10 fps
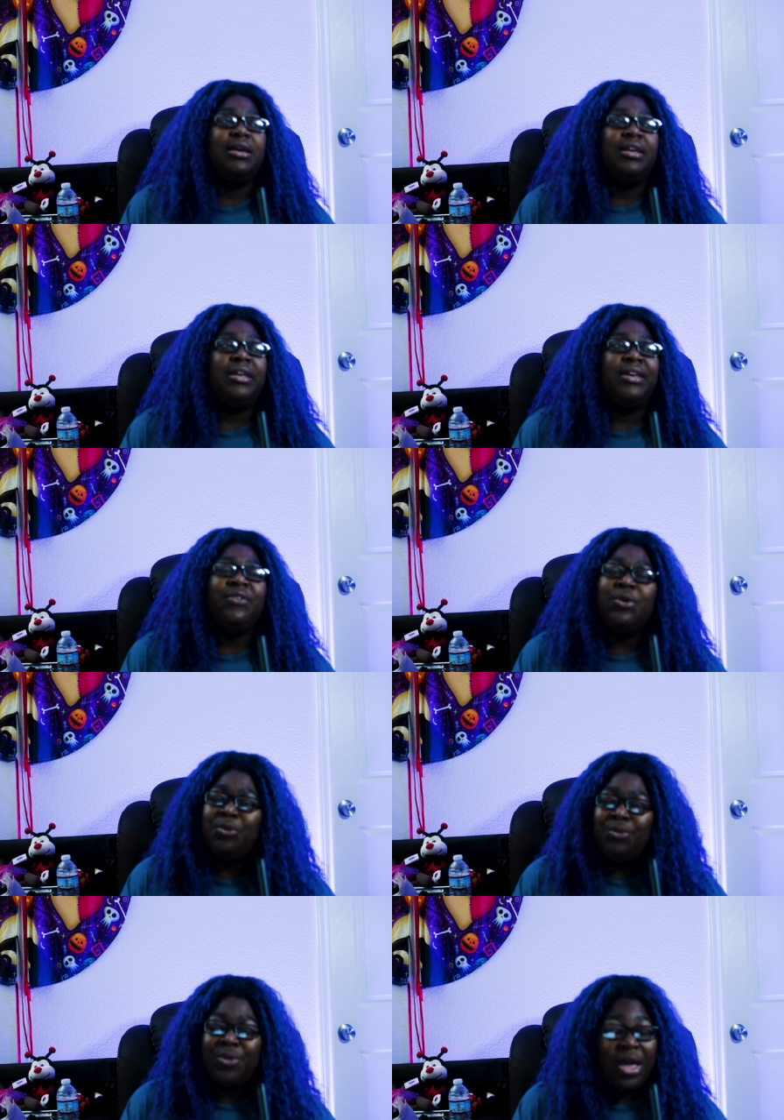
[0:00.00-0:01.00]
if you
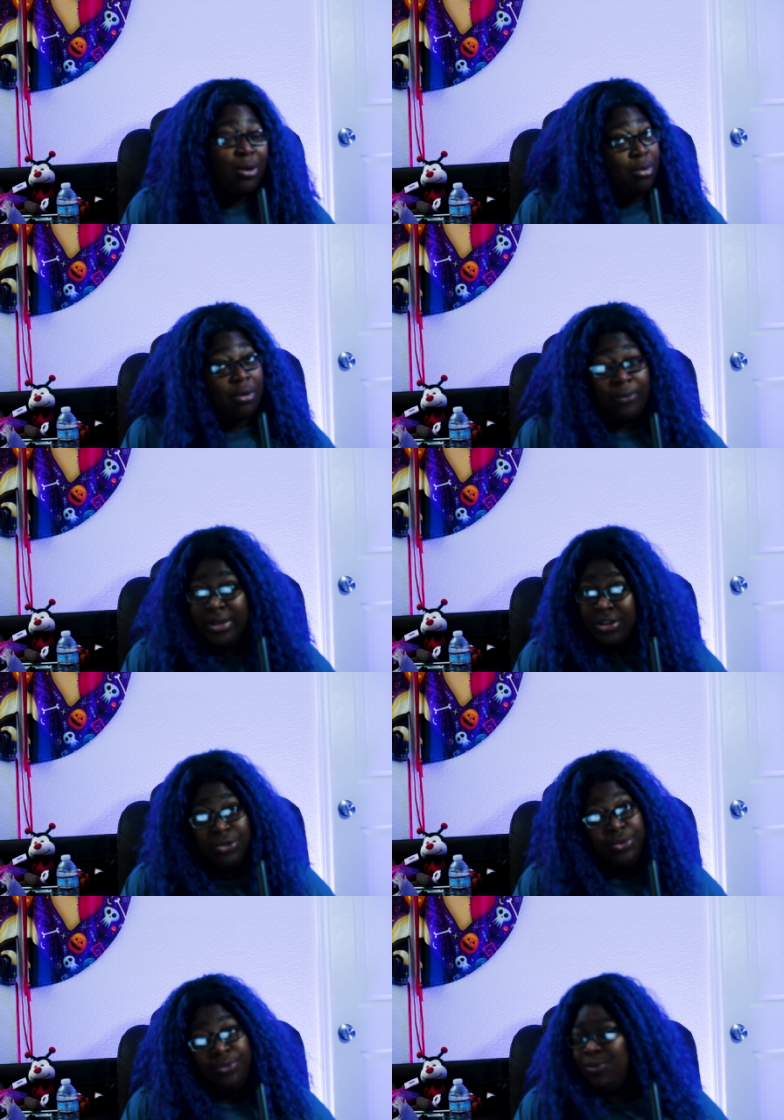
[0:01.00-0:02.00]
like what we do,
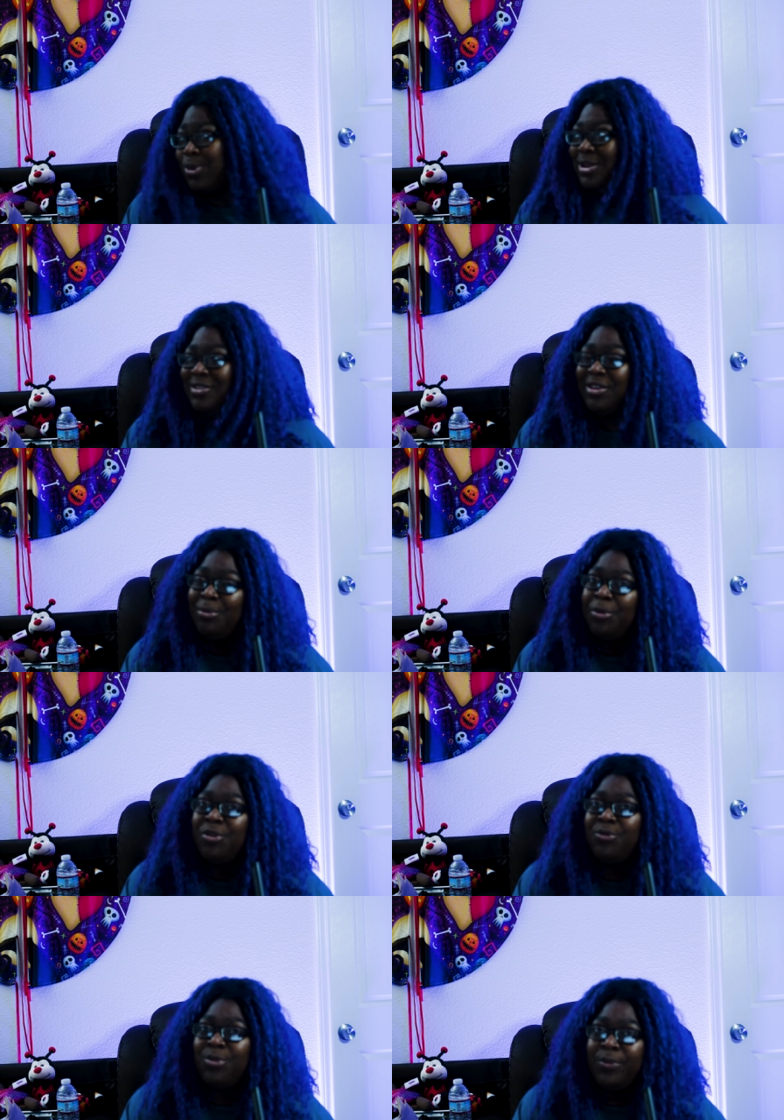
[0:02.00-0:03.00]
if you want to see more of what
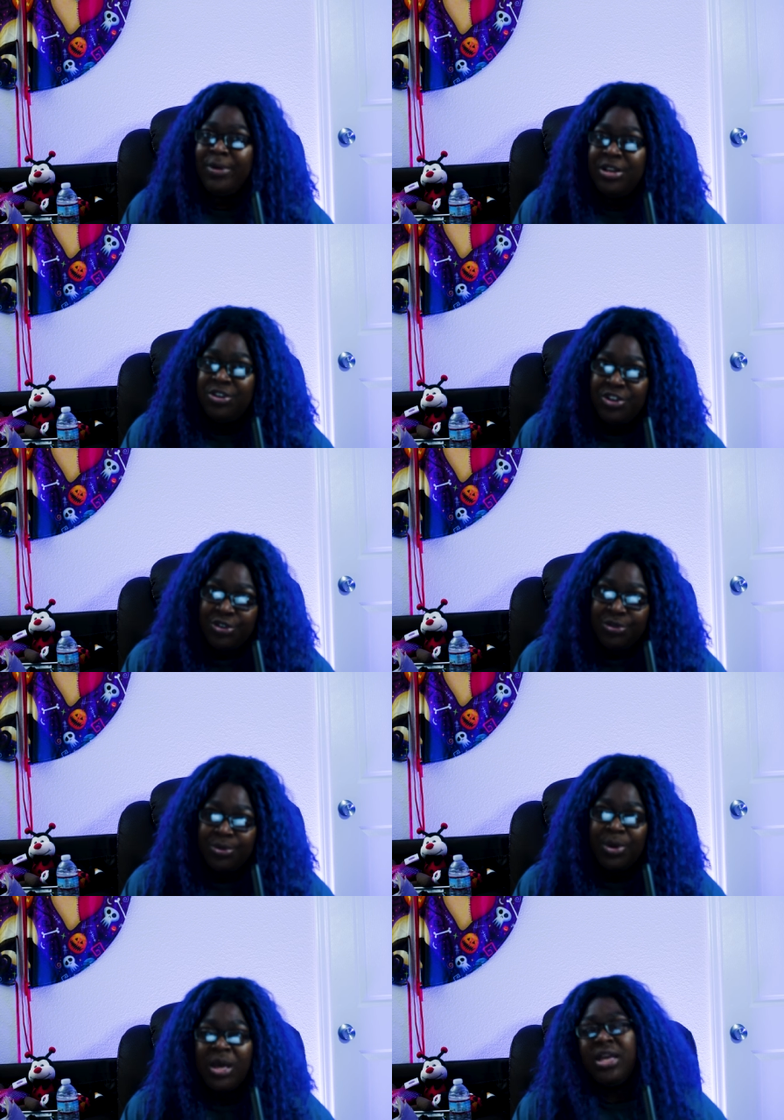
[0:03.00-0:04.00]
we do,
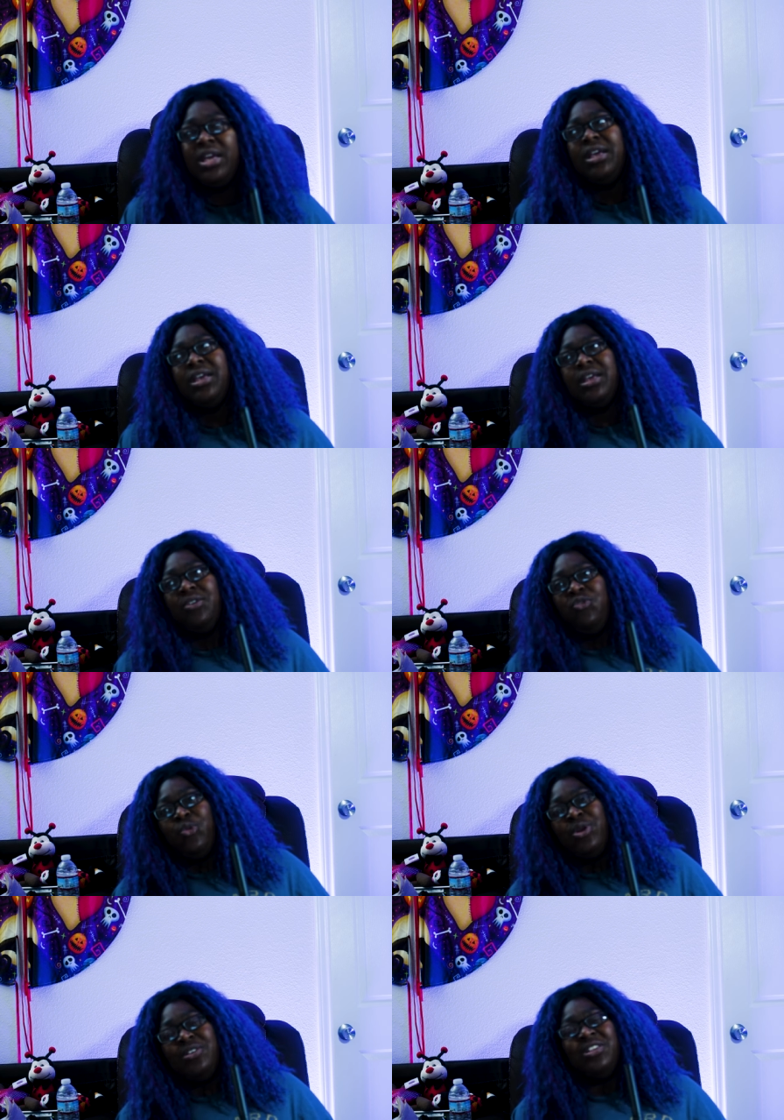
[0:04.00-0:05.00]
if you want to
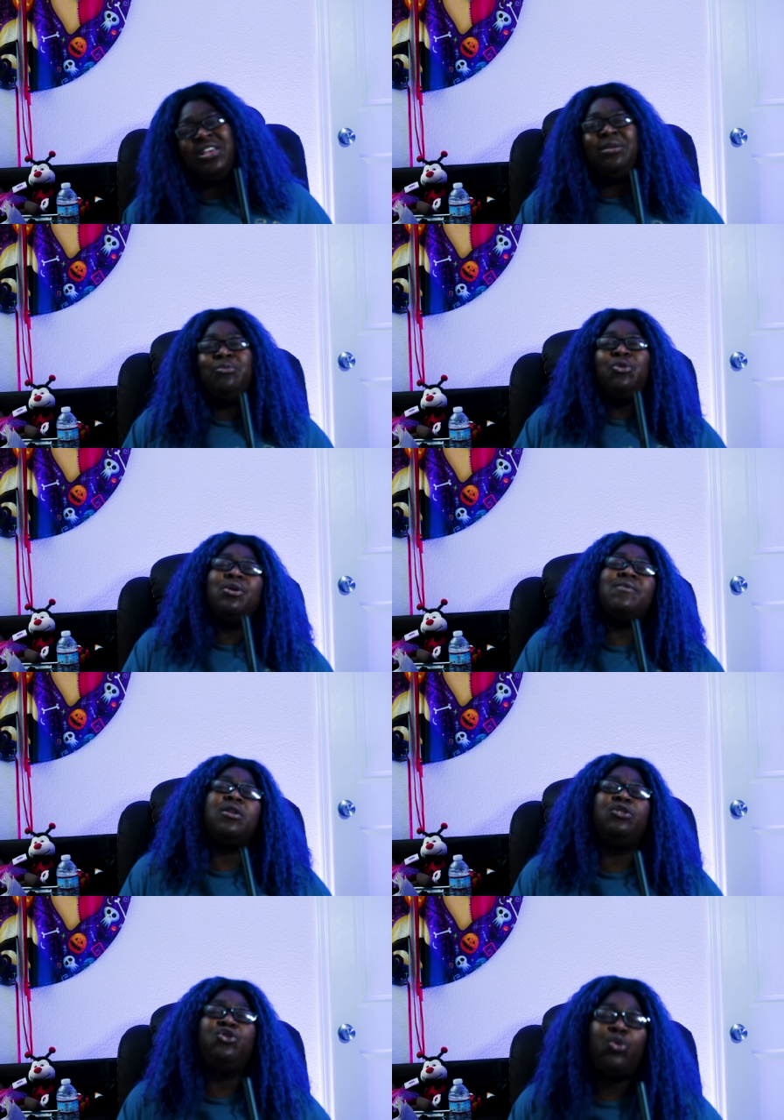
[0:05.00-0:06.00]
see more of our
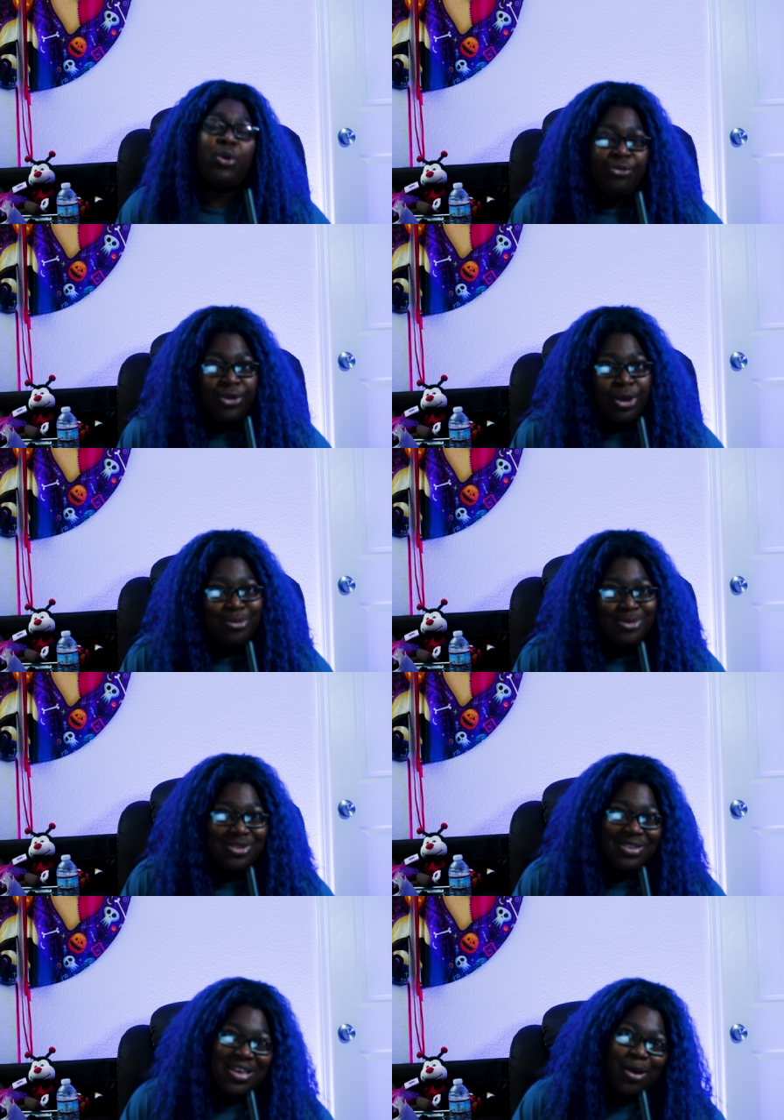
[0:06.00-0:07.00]
short films,
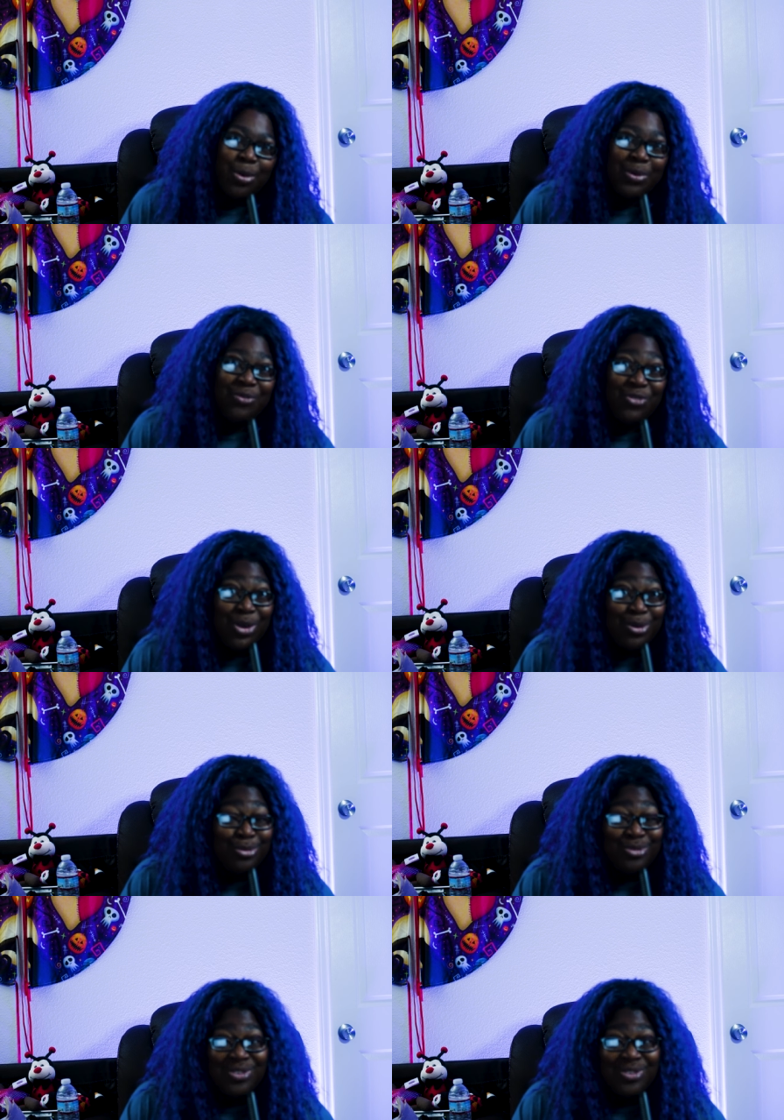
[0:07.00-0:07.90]
our reviews,